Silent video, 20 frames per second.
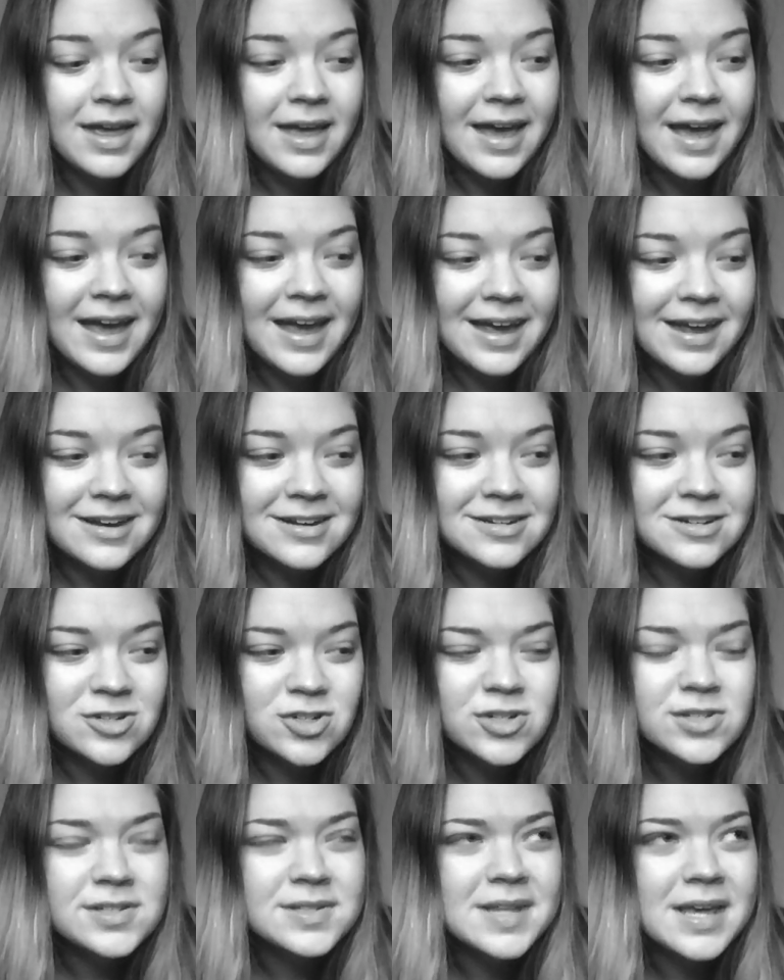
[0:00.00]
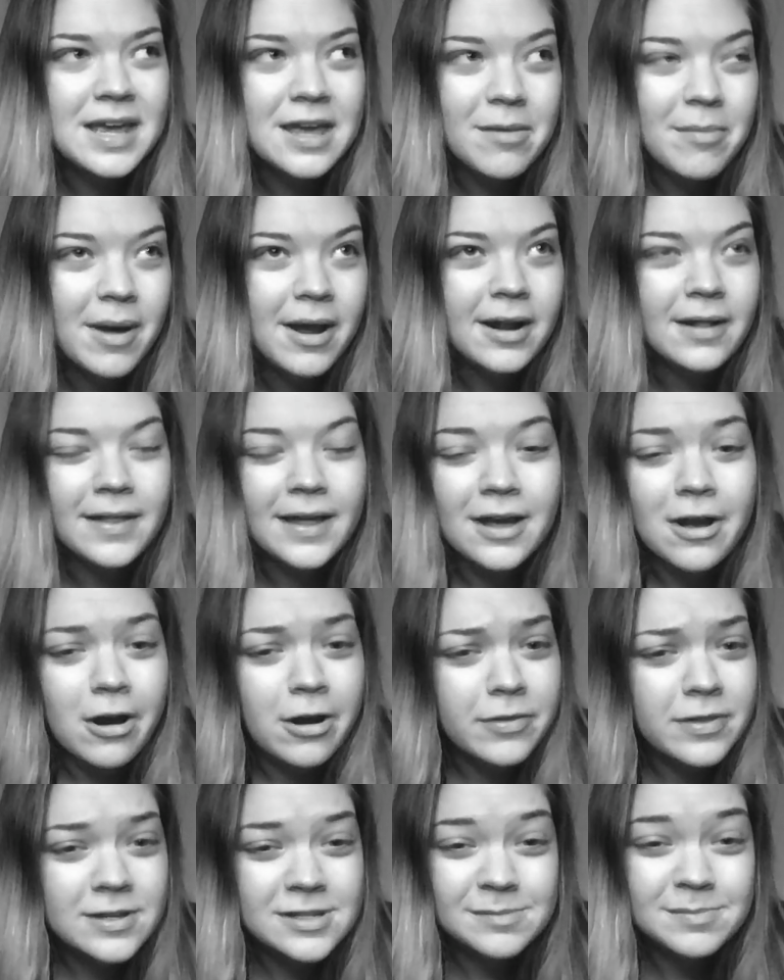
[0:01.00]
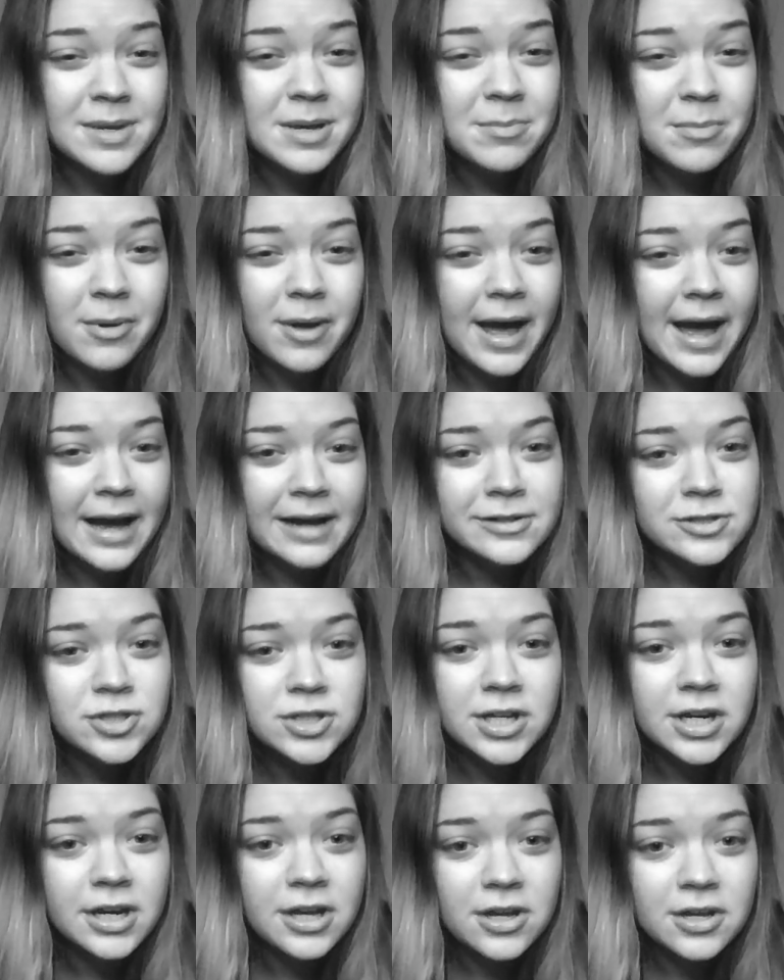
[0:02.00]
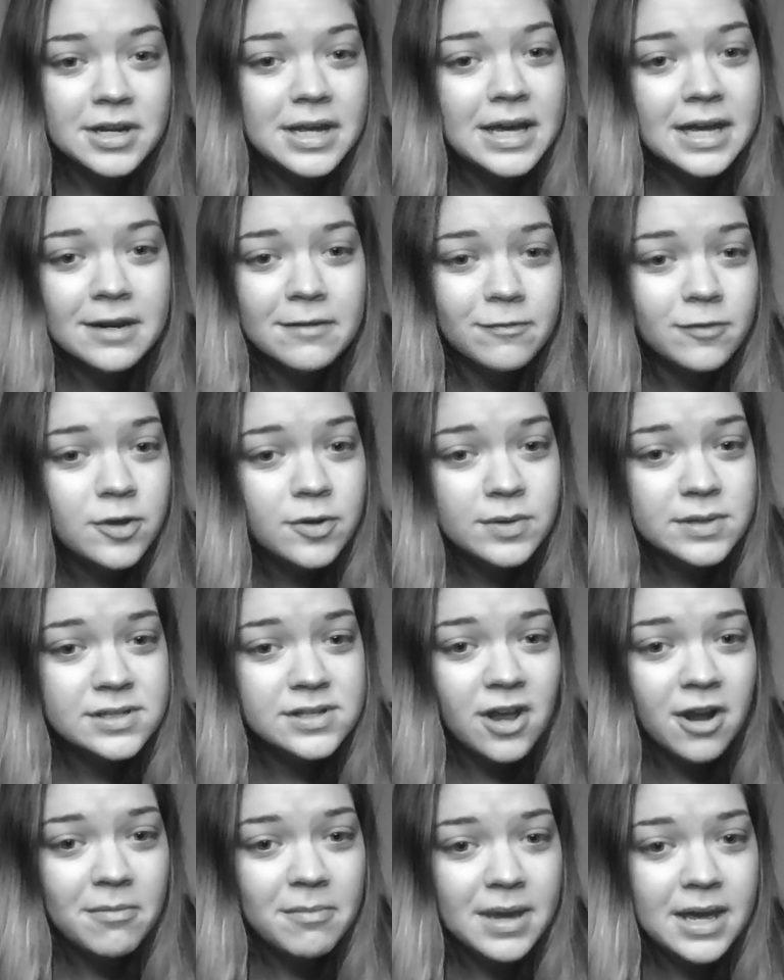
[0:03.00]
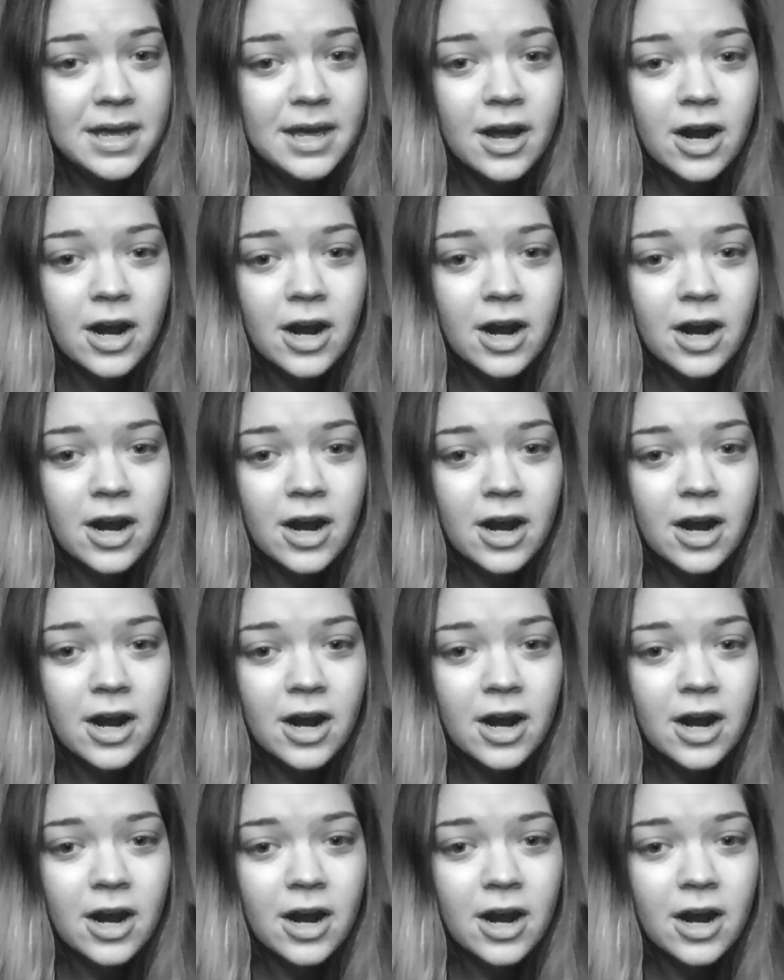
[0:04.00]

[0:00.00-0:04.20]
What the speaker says: And just think about it, like, are these people actually a good influence on me?